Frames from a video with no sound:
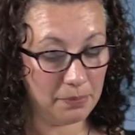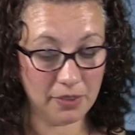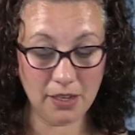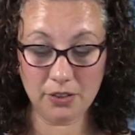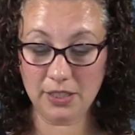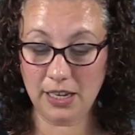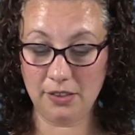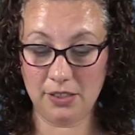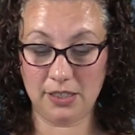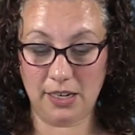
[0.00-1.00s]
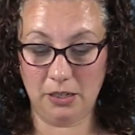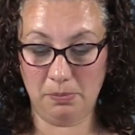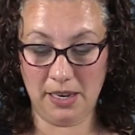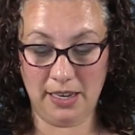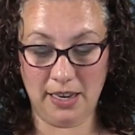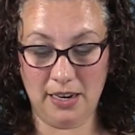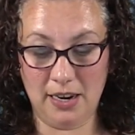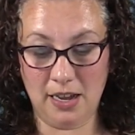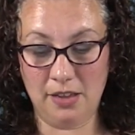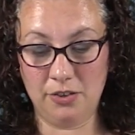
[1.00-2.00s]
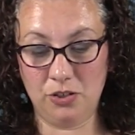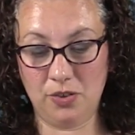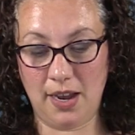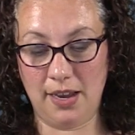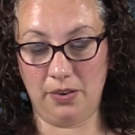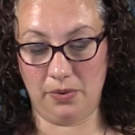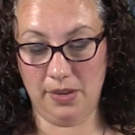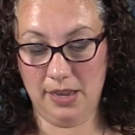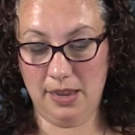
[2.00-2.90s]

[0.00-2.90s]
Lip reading: thing on the other side, making another triangle.